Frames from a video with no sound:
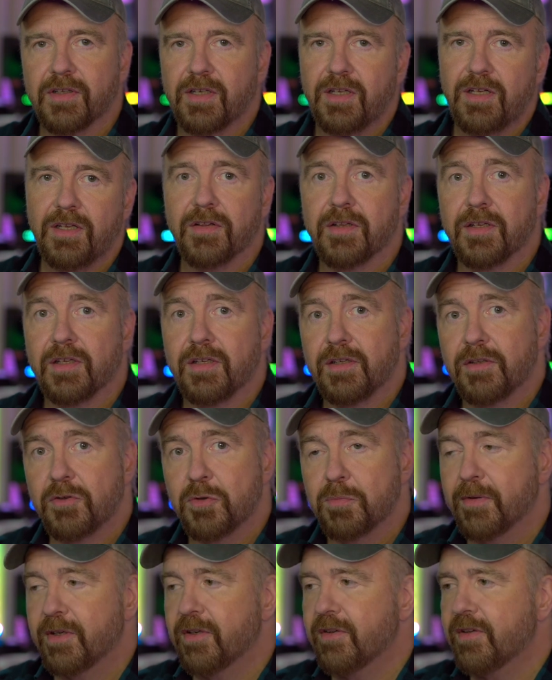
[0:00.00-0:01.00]
the
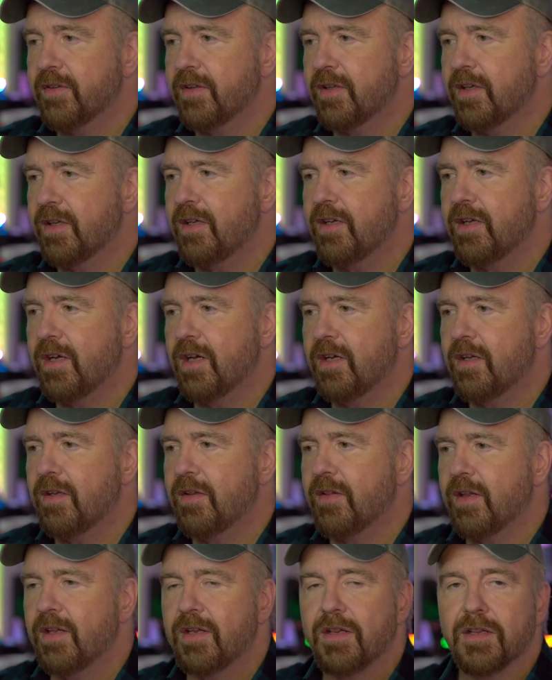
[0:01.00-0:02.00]
two-player LED, and
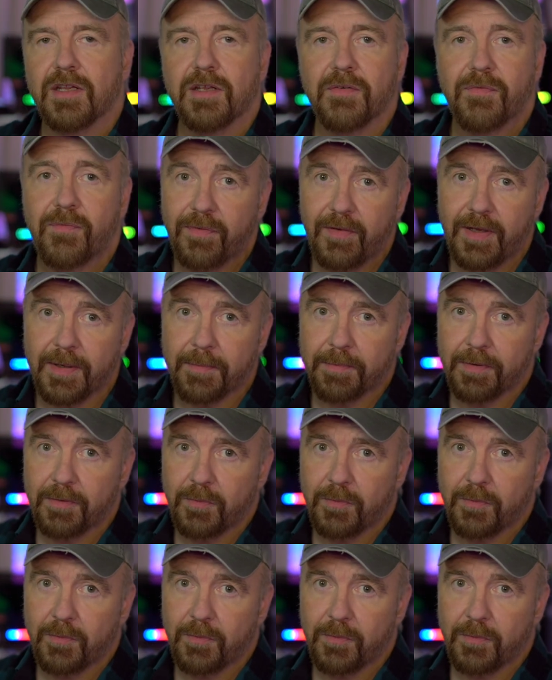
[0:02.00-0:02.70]
then the flip,